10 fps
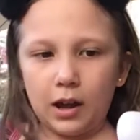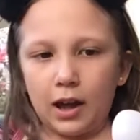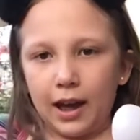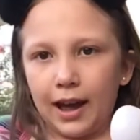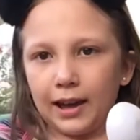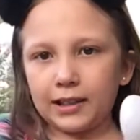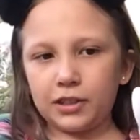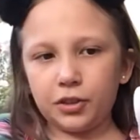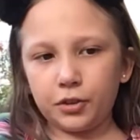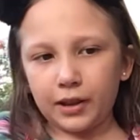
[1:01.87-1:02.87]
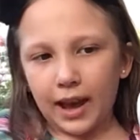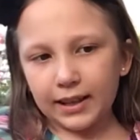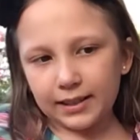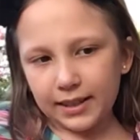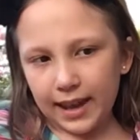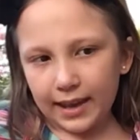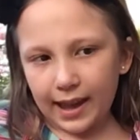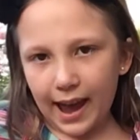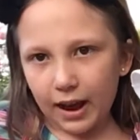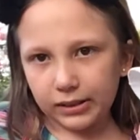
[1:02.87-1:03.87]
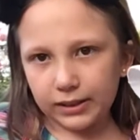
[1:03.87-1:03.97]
And you can take out the